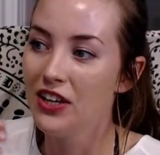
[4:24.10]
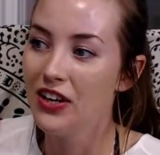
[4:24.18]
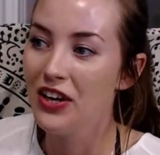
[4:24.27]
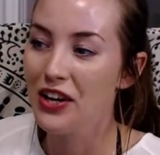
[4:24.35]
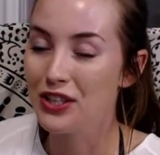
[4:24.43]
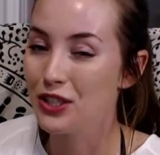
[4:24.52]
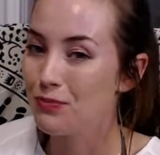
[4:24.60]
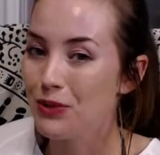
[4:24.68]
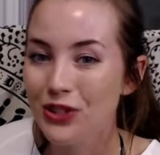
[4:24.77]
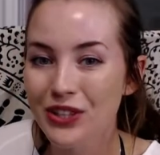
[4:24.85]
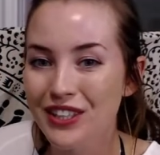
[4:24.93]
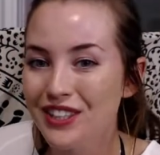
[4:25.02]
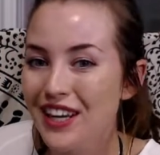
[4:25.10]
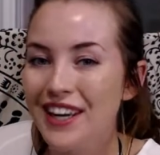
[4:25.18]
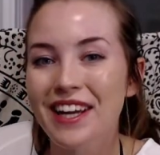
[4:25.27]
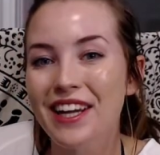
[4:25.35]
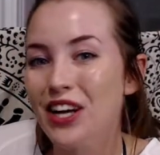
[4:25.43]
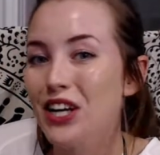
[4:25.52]
experience I
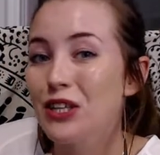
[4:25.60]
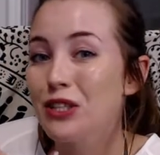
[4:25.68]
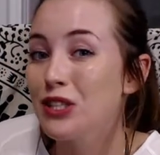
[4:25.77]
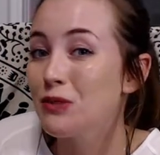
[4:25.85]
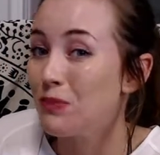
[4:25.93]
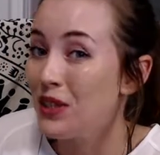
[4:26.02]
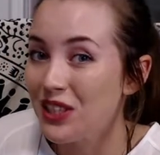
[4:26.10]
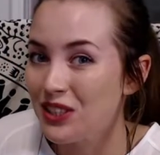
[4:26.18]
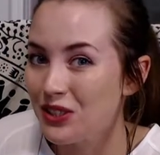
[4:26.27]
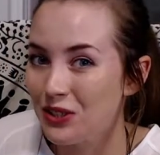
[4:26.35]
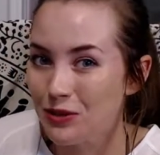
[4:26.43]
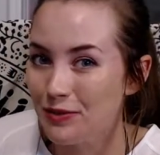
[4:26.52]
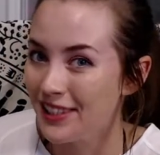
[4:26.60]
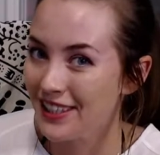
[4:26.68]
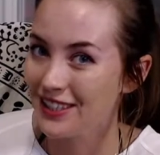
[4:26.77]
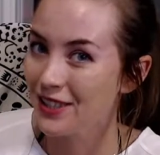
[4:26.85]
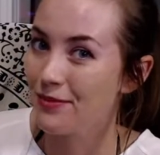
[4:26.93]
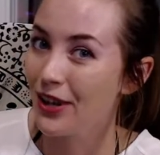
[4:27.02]
cannot speak to
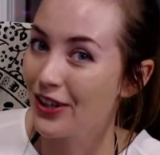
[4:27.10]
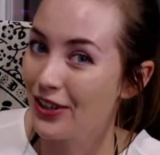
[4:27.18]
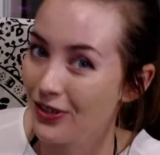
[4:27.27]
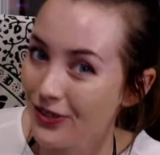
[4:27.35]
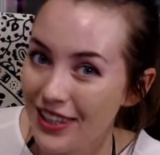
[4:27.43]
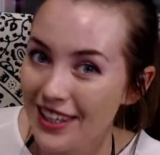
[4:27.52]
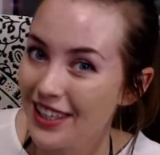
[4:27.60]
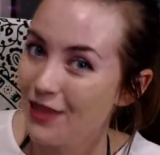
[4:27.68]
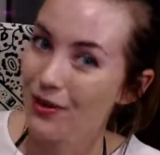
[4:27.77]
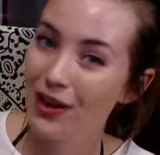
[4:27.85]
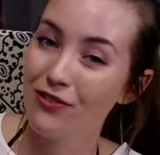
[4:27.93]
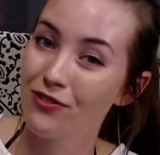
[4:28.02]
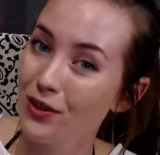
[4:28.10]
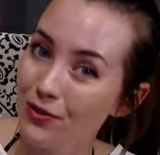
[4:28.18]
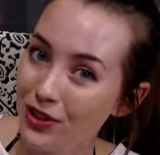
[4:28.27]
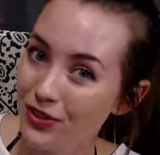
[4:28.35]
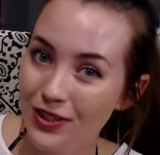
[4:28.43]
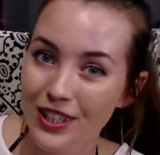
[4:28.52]
because I'm not Korean, I'm not from
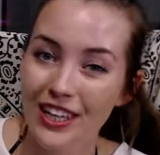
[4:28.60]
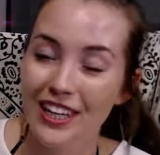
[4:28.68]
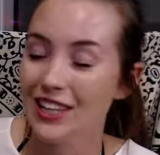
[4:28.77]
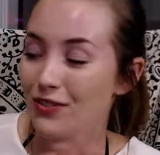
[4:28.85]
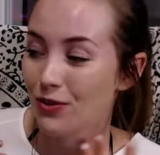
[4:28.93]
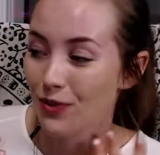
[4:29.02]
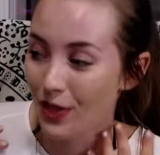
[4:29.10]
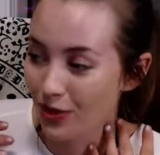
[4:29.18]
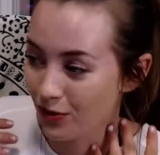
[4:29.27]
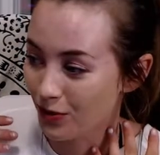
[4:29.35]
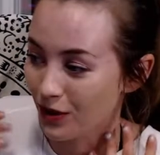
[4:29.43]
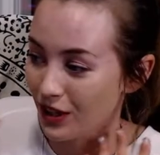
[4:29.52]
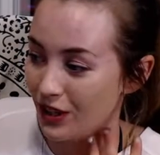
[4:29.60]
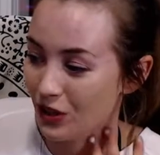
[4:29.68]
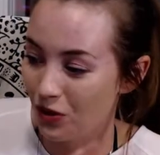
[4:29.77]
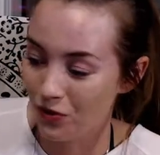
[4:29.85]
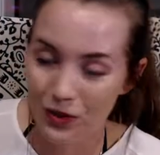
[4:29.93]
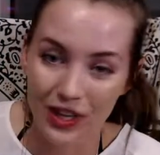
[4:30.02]
Korea, I never went through the
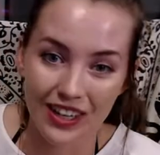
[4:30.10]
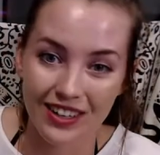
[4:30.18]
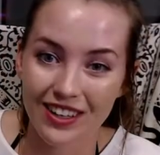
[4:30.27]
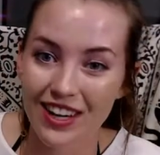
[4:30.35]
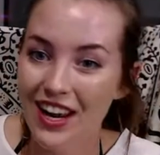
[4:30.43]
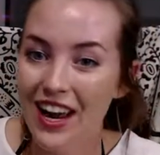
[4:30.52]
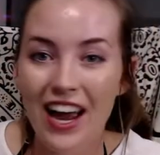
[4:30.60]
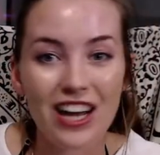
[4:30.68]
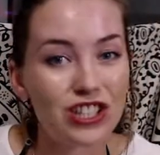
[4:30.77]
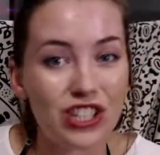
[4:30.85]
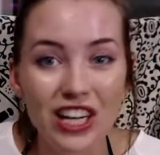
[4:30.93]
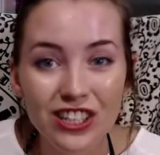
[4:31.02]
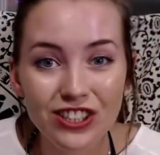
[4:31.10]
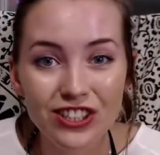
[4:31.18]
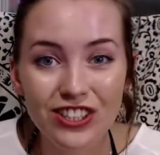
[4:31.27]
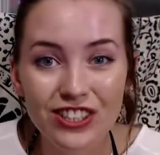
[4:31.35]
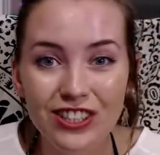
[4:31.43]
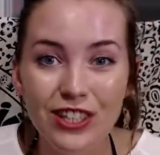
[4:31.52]
Korean education
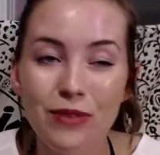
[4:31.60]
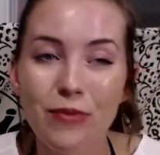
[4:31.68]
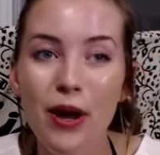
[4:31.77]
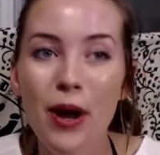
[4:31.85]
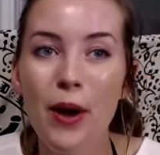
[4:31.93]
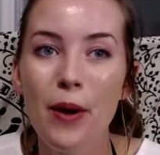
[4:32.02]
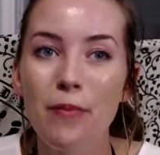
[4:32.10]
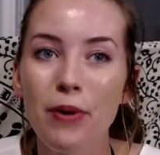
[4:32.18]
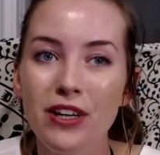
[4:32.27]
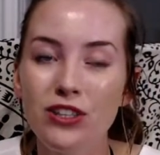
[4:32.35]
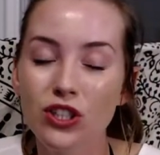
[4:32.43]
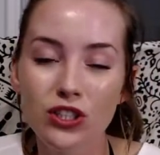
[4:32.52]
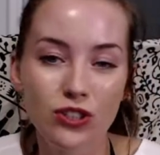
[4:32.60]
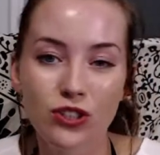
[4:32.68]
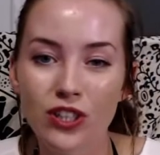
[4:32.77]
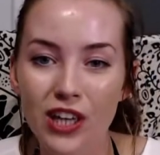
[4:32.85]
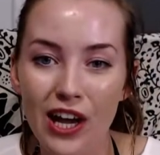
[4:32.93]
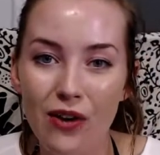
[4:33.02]
system, but just
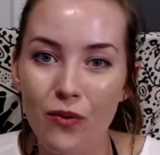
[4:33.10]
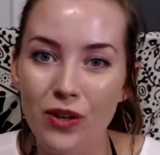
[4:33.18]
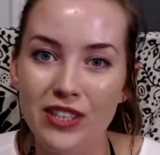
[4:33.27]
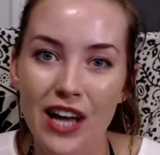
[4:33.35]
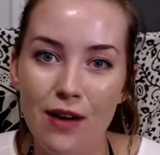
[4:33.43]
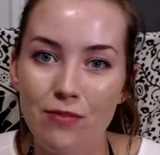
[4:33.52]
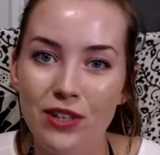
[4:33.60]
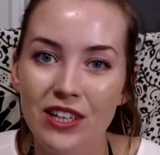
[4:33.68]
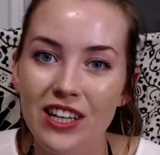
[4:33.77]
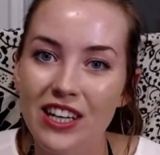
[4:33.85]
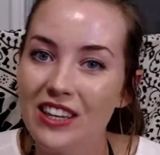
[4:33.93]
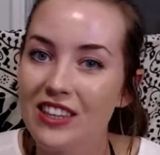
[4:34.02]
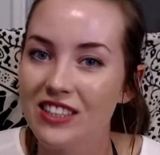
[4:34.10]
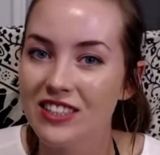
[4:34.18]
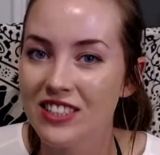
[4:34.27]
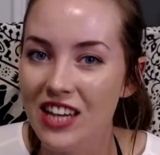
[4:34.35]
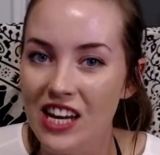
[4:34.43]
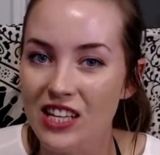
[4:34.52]
look at what's happening in the
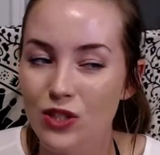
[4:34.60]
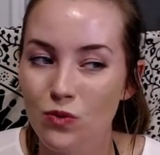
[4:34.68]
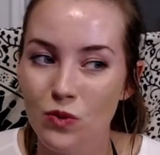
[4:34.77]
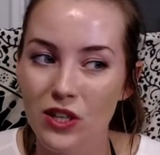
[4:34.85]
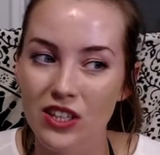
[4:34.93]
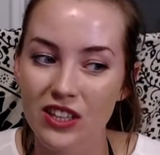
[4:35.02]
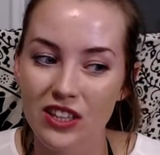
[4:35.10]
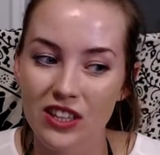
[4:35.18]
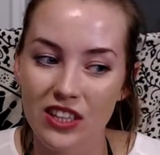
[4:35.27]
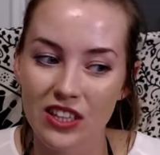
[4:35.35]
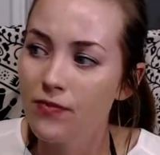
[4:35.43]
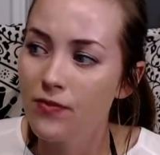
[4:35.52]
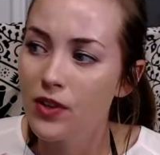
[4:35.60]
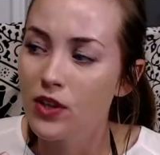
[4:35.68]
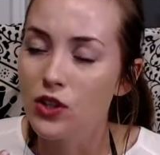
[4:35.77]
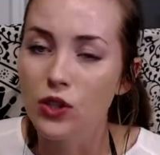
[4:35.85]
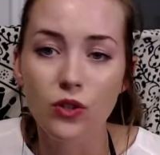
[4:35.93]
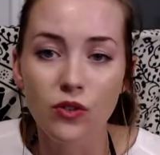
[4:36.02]
States with the
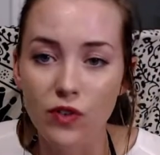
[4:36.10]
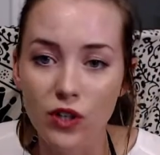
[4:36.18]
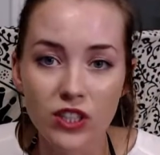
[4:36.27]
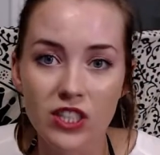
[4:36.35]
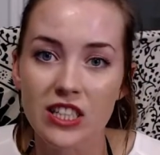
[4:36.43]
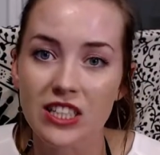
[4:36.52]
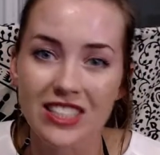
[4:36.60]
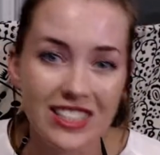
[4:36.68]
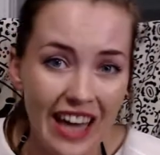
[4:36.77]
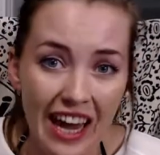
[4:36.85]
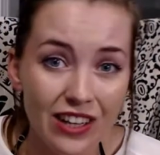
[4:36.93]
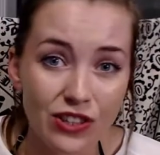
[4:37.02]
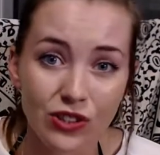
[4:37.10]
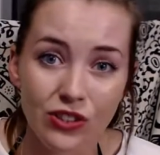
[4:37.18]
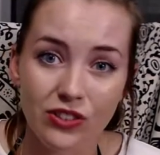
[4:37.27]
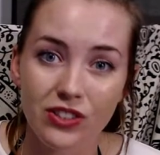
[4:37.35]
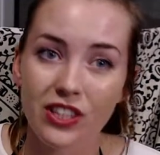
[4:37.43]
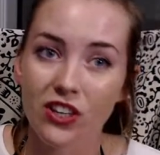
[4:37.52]
university
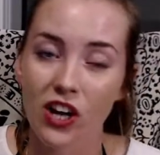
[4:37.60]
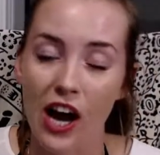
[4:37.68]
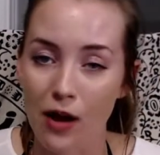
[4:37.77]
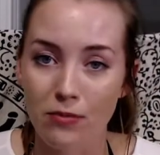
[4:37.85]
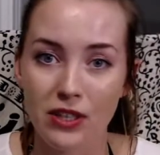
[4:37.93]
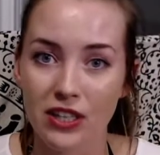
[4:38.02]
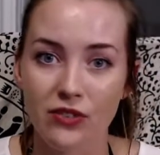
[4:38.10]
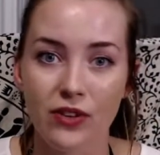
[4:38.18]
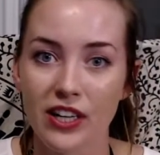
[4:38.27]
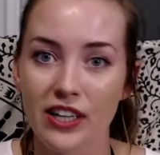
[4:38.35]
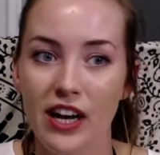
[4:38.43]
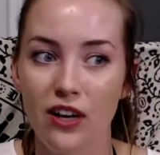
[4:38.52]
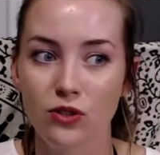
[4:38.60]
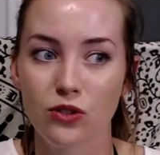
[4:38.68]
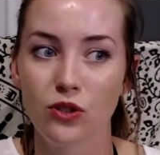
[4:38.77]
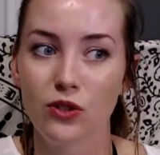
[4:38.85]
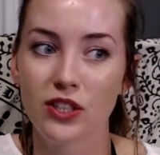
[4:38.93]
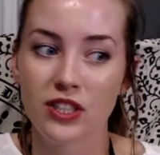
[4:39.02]
scandals that are happening right now.
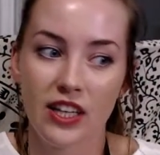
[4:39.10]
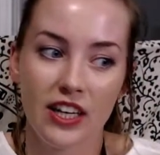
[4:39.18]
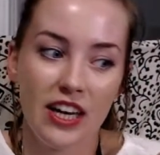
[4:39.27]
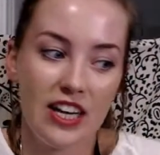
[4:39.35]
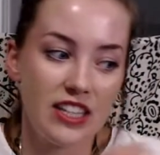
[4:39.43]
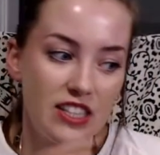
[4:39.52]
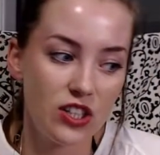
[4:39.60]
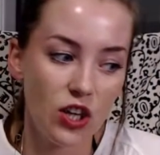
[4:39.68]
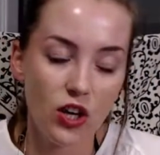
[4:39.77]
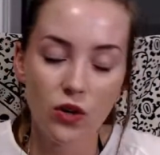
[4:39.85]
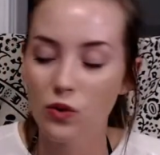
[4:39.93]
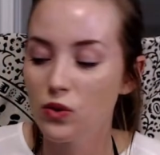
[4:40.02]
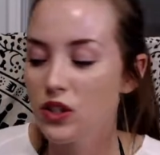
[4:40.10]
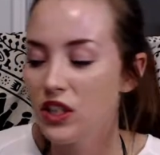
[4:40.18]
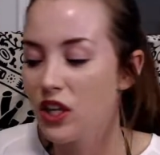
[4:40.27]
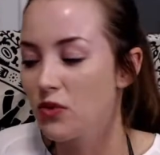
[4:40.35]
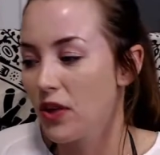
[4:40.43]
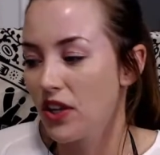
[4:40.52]
So it's like, it's not only
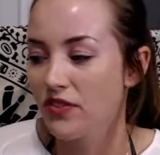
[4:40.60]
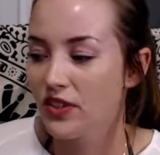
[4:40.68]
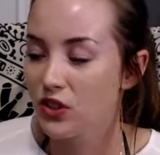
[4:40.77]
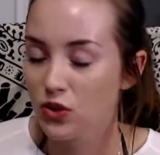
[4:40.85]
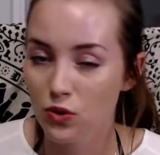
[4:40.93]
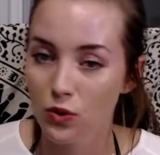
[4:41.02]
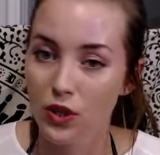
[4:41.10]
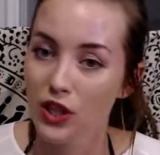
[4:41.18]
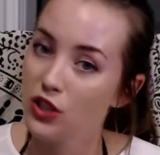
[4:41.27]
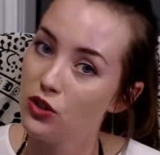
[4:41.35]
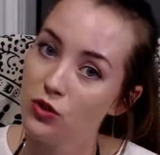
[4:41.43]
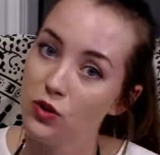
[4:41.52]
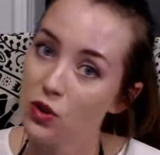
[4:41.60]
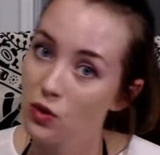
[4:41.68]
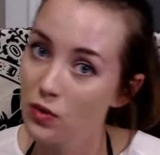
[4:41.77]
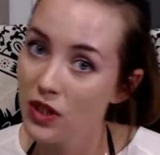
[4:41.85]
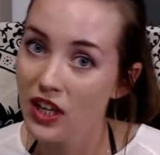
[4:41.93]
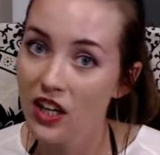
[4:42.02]
a relevant story to
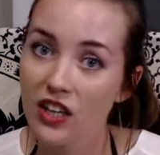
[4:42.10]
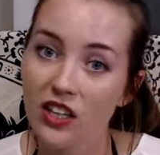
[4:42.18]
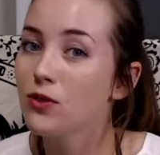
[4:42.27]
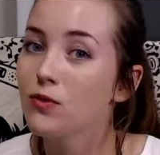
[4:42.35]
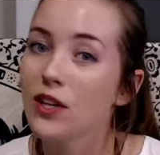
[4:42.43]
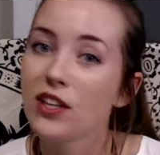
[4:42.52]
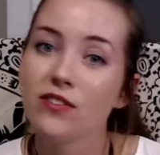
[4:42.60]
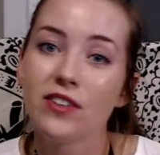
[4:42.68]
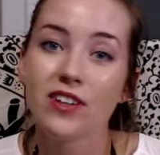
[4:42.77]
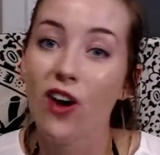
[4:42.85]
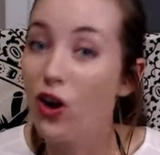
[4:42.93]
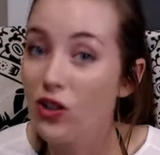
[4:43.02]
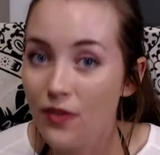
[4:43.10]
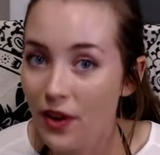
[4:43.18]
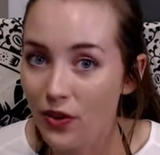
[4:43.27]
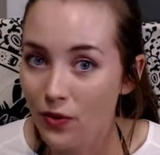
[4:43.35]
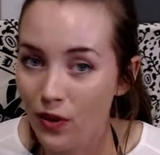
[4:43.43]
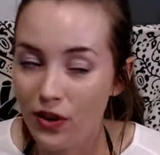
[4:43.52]
Korea and relevant all
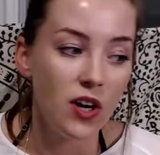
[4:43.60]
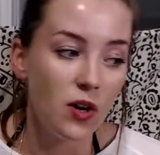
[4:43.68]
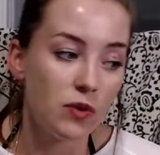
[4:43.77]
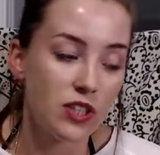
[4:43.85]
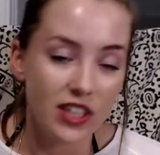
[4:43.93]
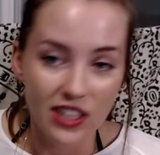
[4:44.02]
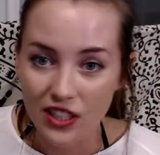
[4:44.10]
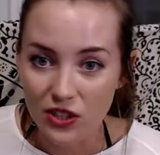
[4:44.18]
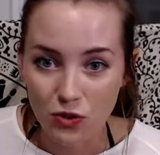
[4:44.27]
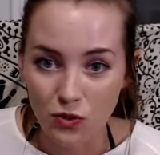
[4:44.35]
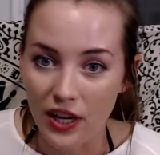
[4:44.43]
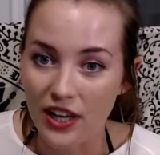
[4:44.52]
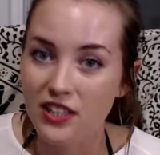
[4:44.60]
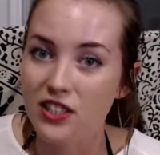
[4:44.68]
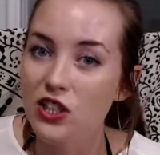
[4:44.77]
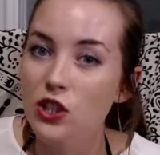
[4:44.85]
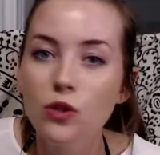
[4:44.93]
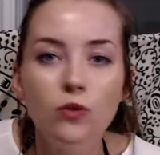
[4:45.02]
around the world, which I think is great. It's a
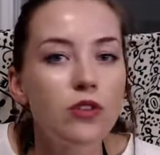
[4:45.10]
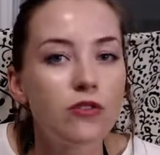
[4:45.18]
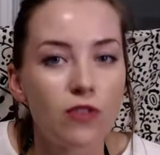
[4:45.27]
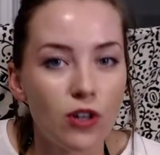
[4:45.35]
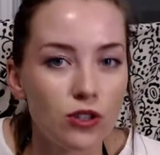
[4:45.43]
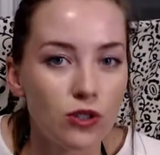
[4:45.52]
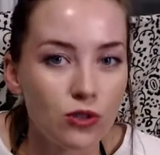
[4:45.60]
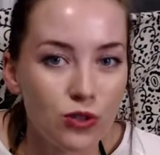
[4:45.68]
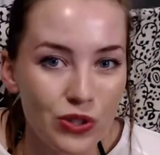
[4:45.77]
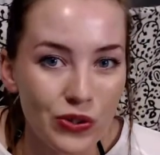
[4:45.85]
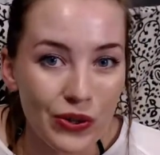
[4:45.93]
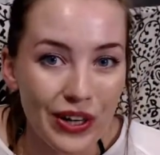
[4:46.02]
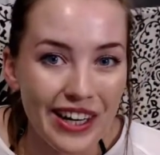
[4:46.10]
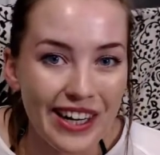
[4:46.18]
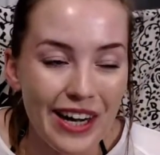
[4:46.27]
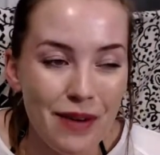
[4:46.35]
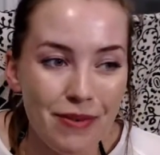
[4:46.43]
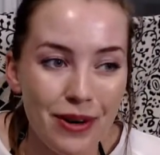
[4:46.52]
universal story
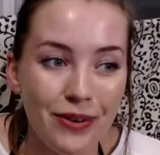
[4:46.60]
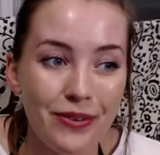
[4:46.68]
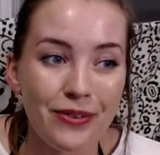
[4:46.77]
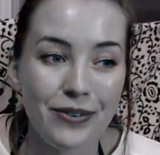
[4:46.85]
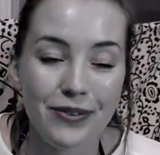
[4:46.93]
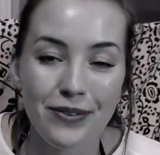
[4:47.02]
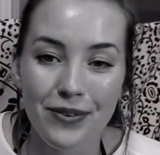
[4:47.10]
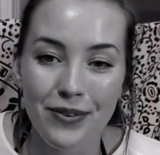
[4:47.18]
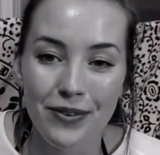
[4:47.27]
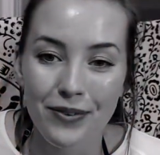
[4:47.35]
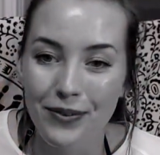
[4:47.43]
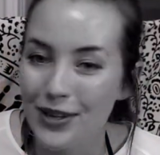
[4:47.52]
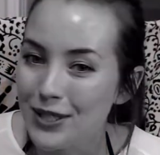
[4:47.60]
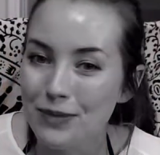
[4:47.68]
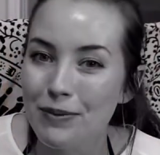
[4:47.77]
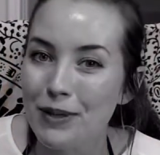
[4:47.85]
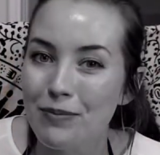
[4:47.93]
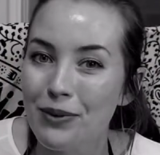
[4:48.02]
about rich
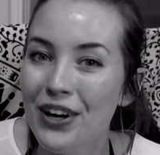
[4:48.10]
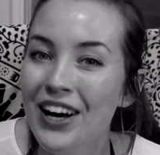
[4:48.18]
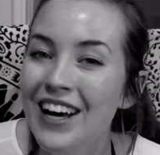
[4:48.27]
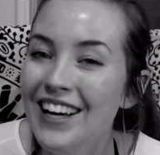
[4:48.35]
people.